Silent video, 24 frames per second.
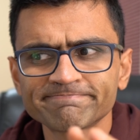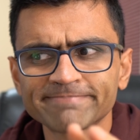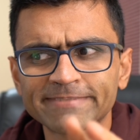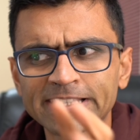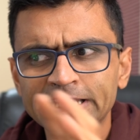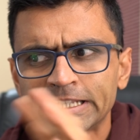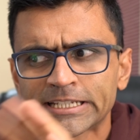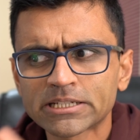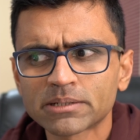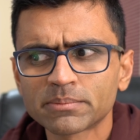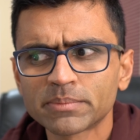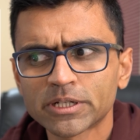
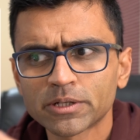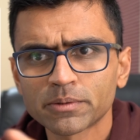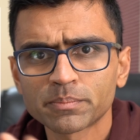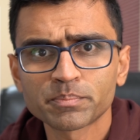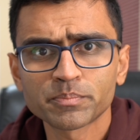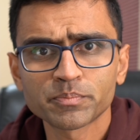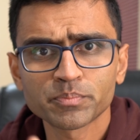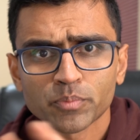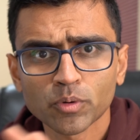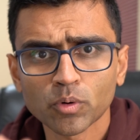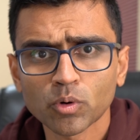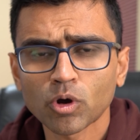little bit
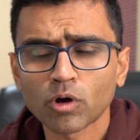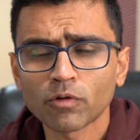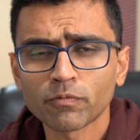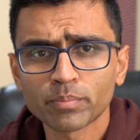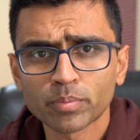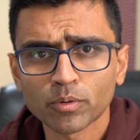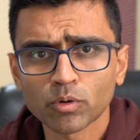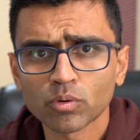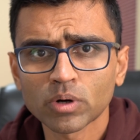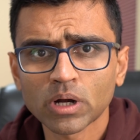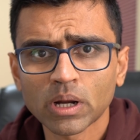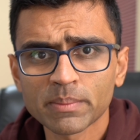
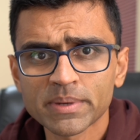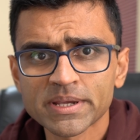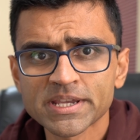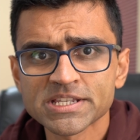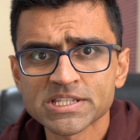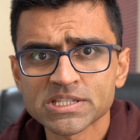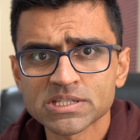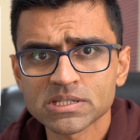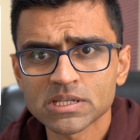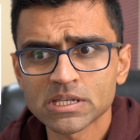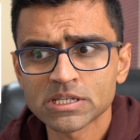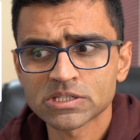of programming
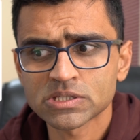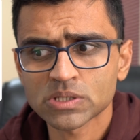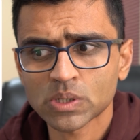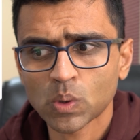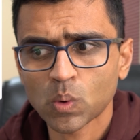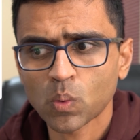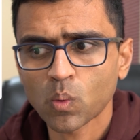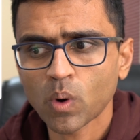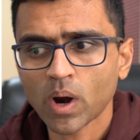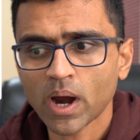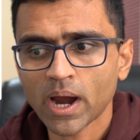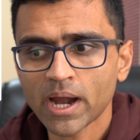is
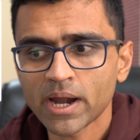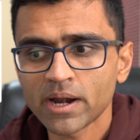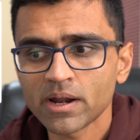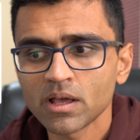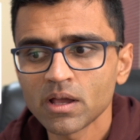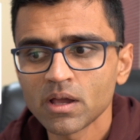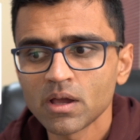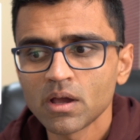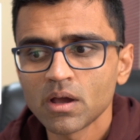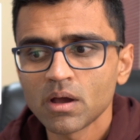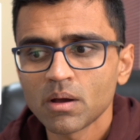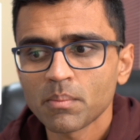
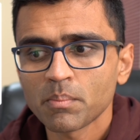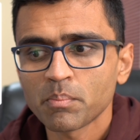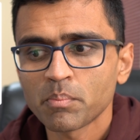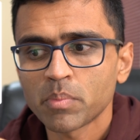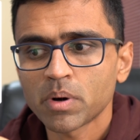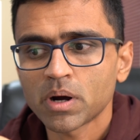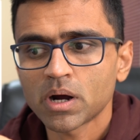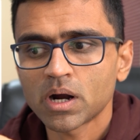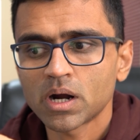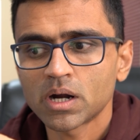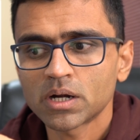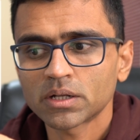required,
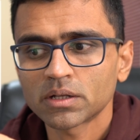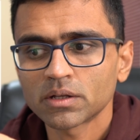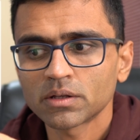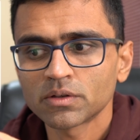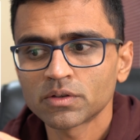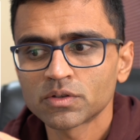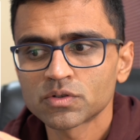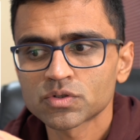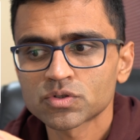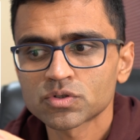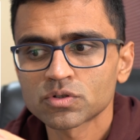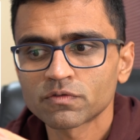but
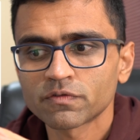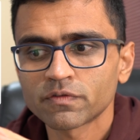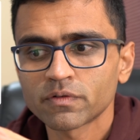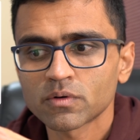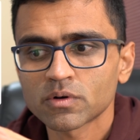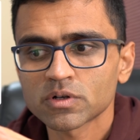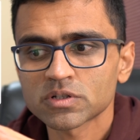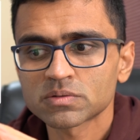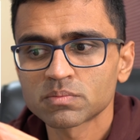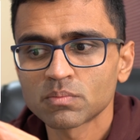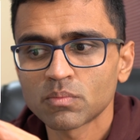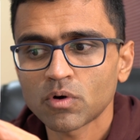you should
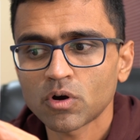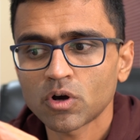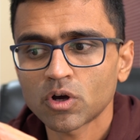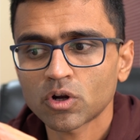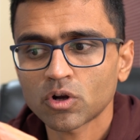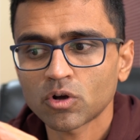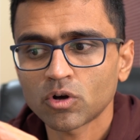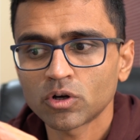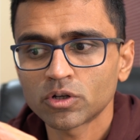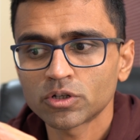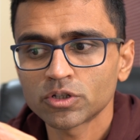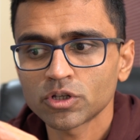focus
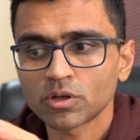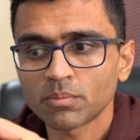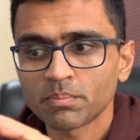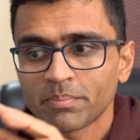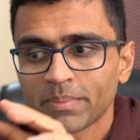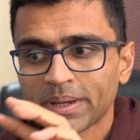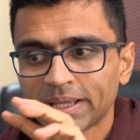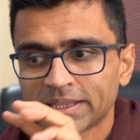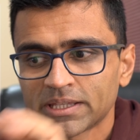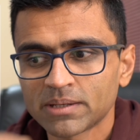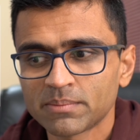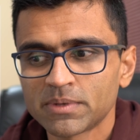more on your
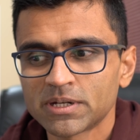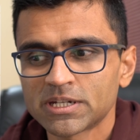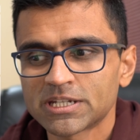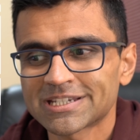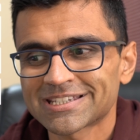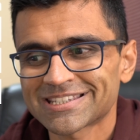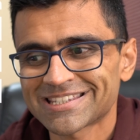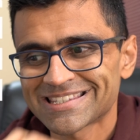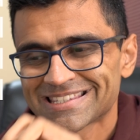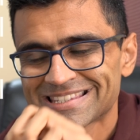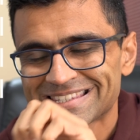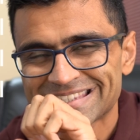
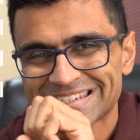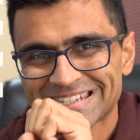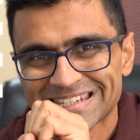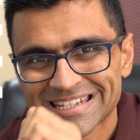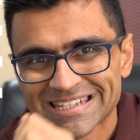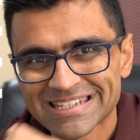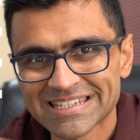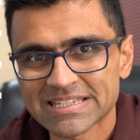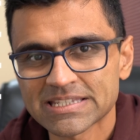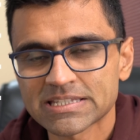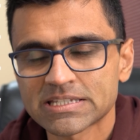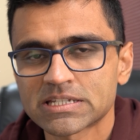mathematics and
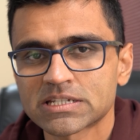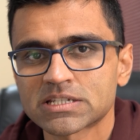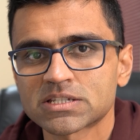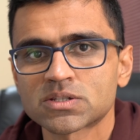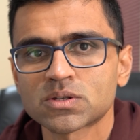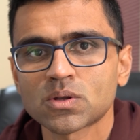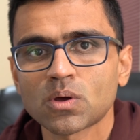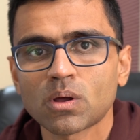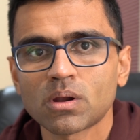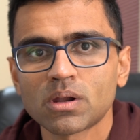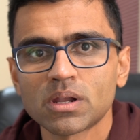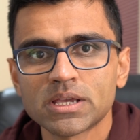
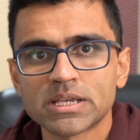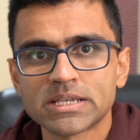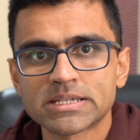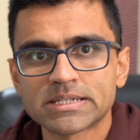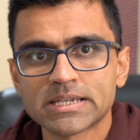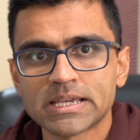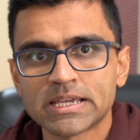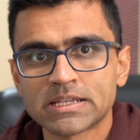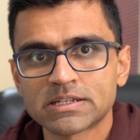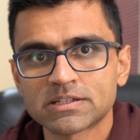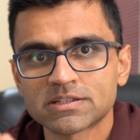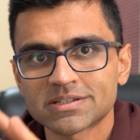statistics
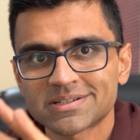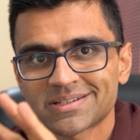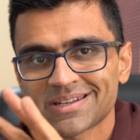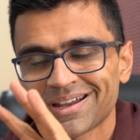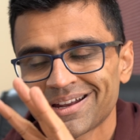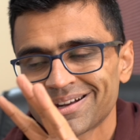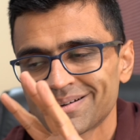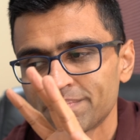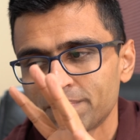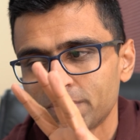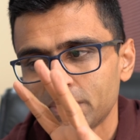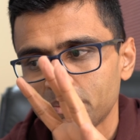knowledge and
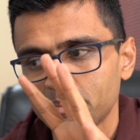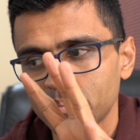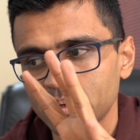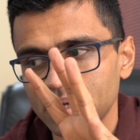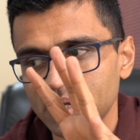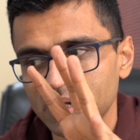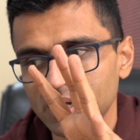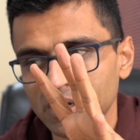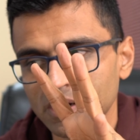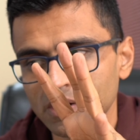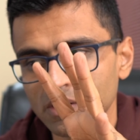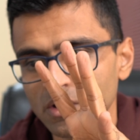start
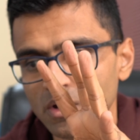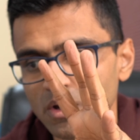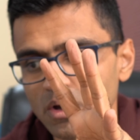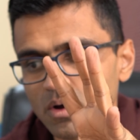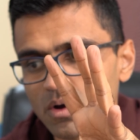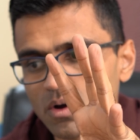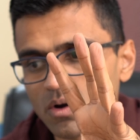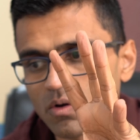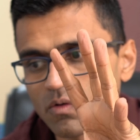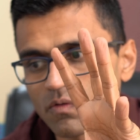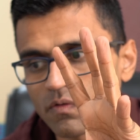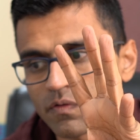preparing
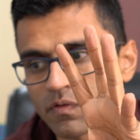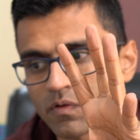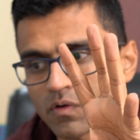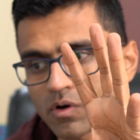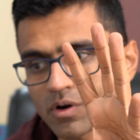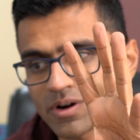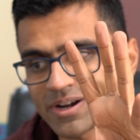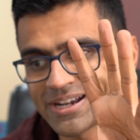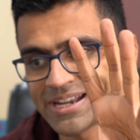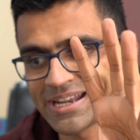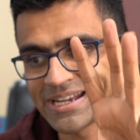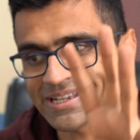
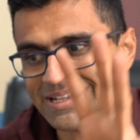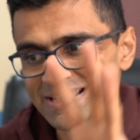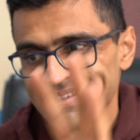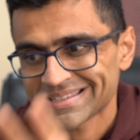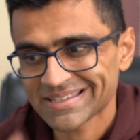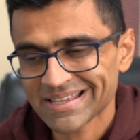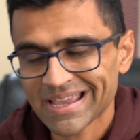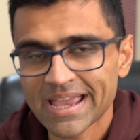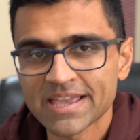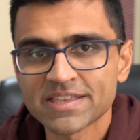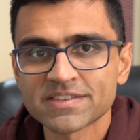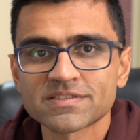for data
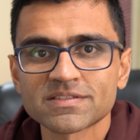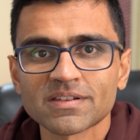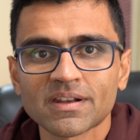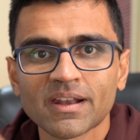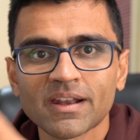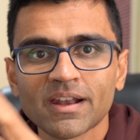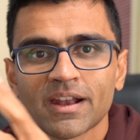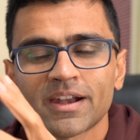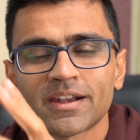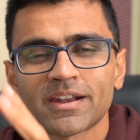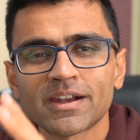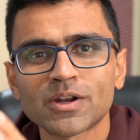science
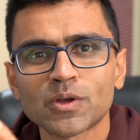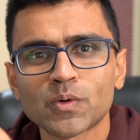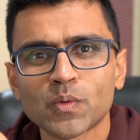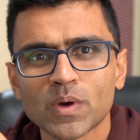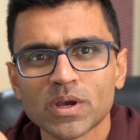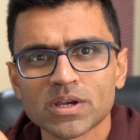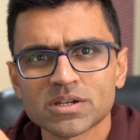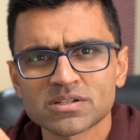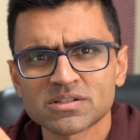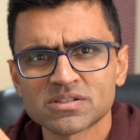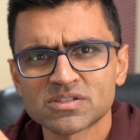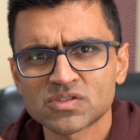related
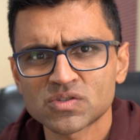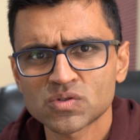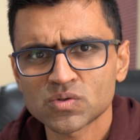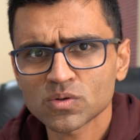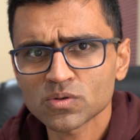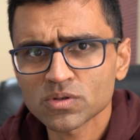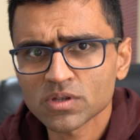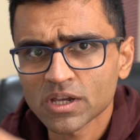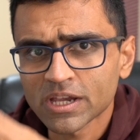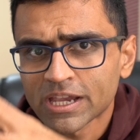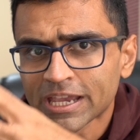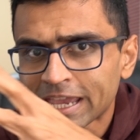questions,
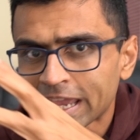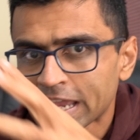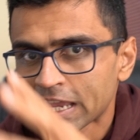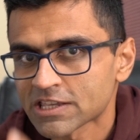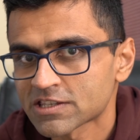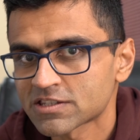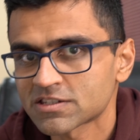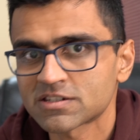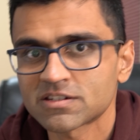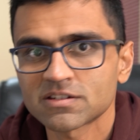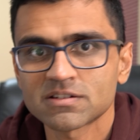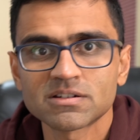the
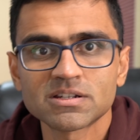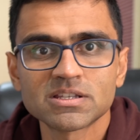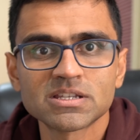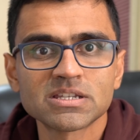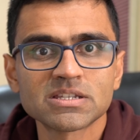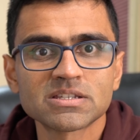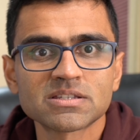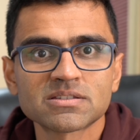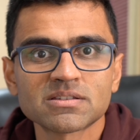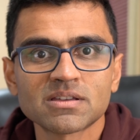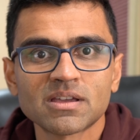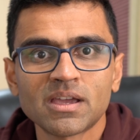case
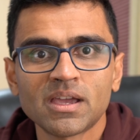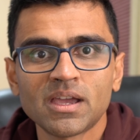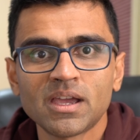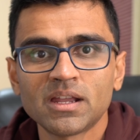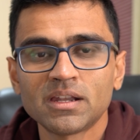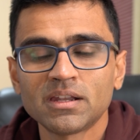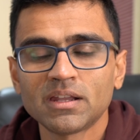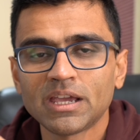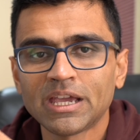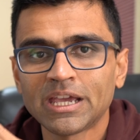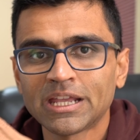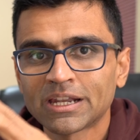studies
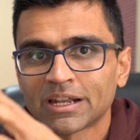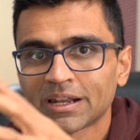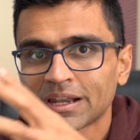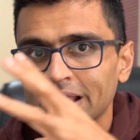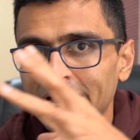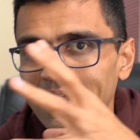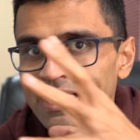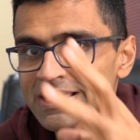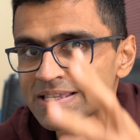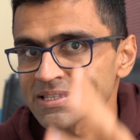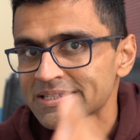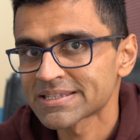and
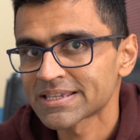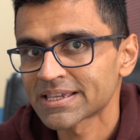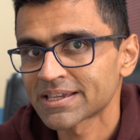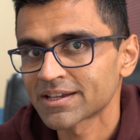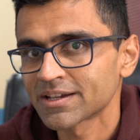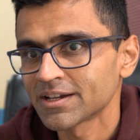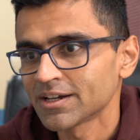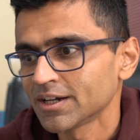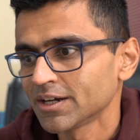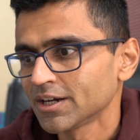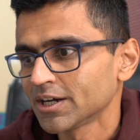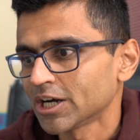
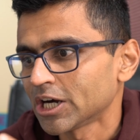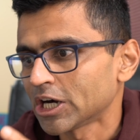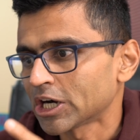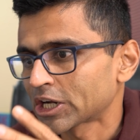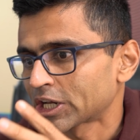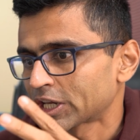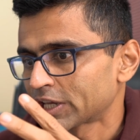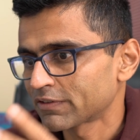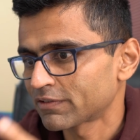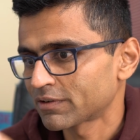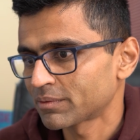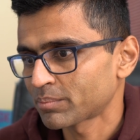analyzing a
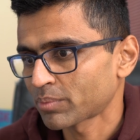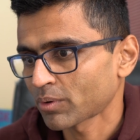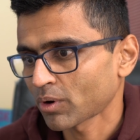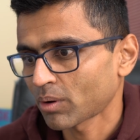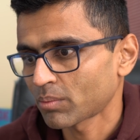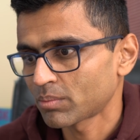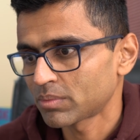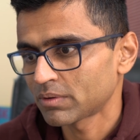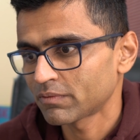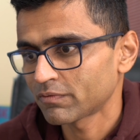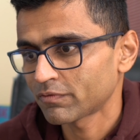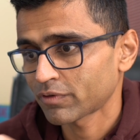given
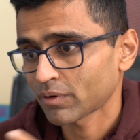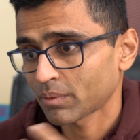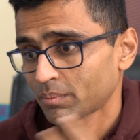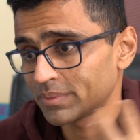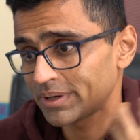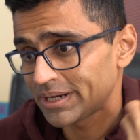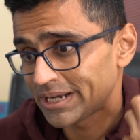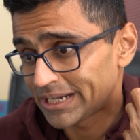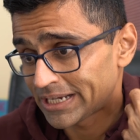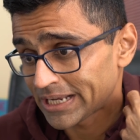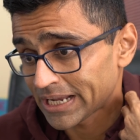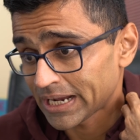problem
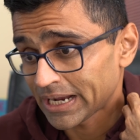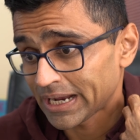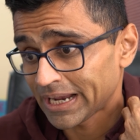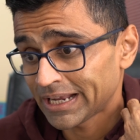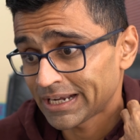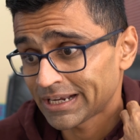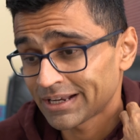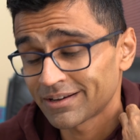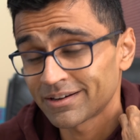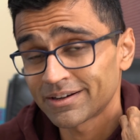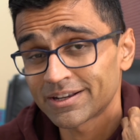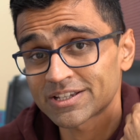from data
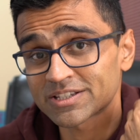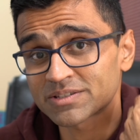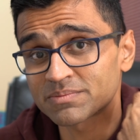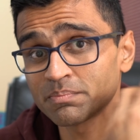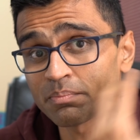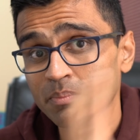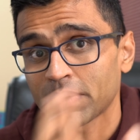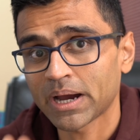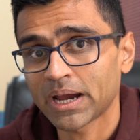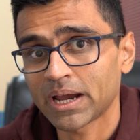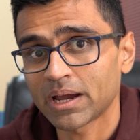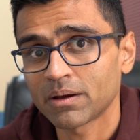analytics
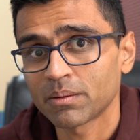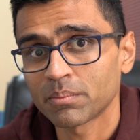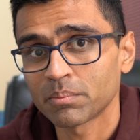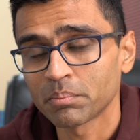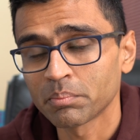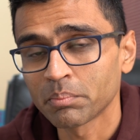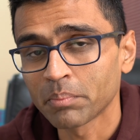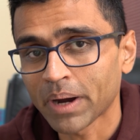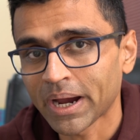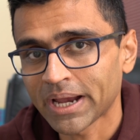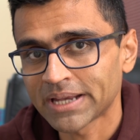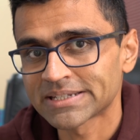
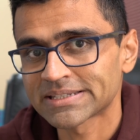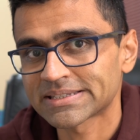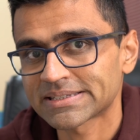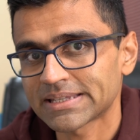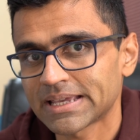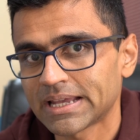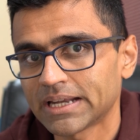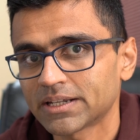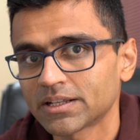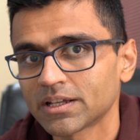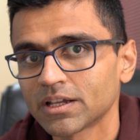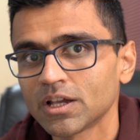
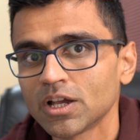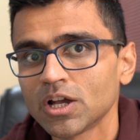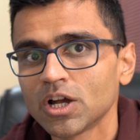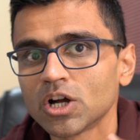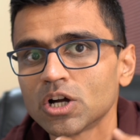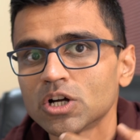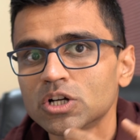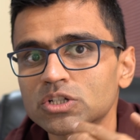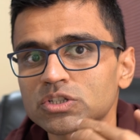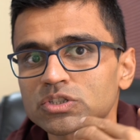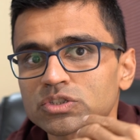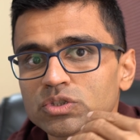mindset.
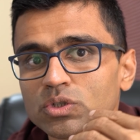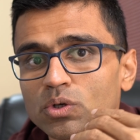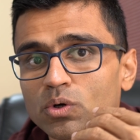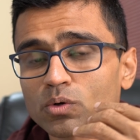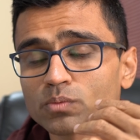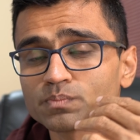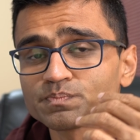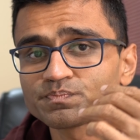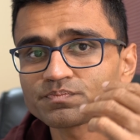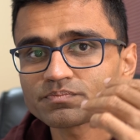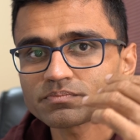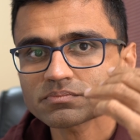
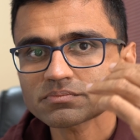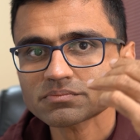So